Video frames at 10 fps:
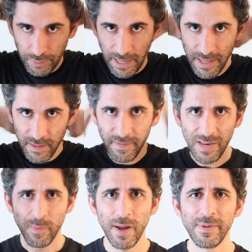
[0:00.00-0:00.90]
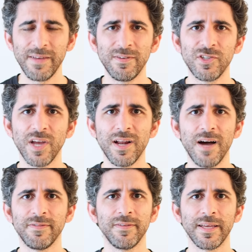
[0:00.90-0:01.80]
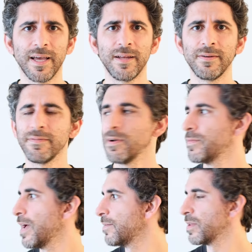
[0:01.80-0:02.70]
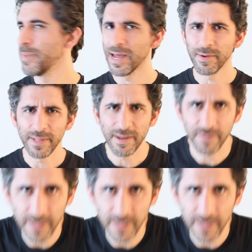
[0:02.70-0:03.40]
I think the video probably even shut off. Like, I don't even know if I have any battery left.